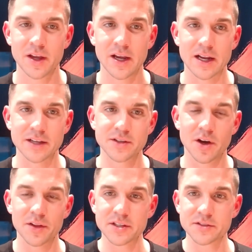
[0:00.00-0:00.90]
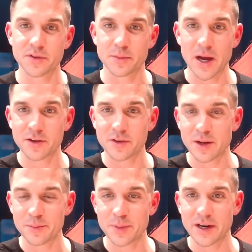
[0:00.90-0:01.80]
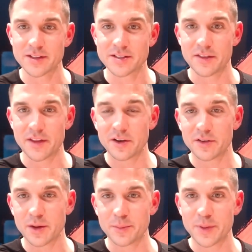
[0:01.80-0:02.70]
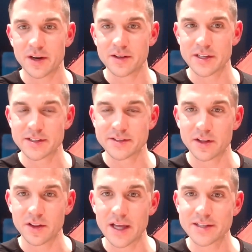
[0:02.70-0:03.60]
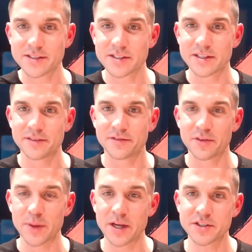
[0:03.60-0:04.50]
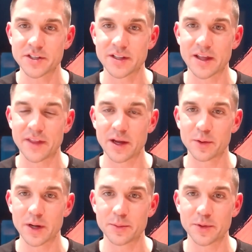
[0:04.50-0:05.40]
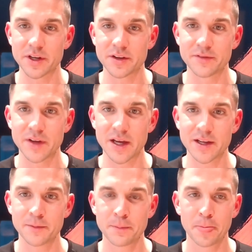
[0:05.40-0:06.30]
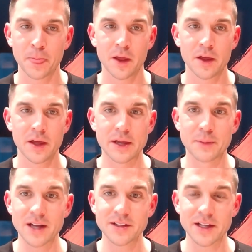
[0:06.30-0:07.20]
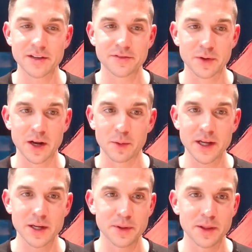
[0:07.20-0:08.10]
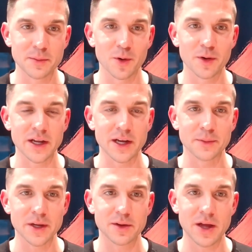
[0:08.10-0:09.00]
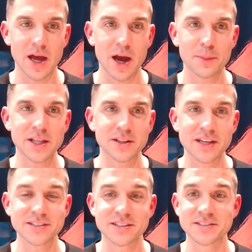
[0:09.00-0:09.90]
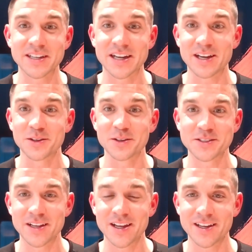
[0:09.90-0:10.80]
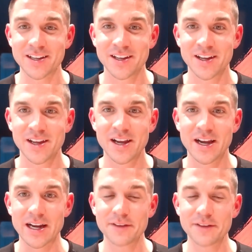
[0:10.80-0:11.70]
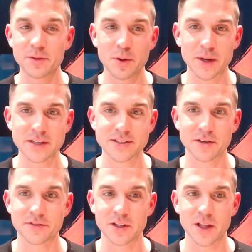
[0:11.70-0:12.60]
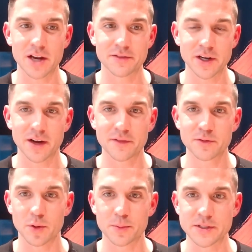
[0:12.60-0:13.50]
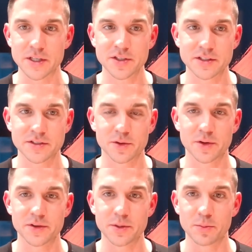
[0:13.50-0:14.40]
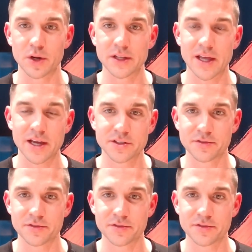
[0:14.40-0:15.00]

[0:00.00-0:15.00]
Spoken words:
and I saw this from my grandparents and their grandparents, is the lessons and information that they were able to convey. In my life, when I wake up in the morning, I'm like, how many lessons can I learn today? And I have to put myself in a lot of uncomfortable positions in order to bring that to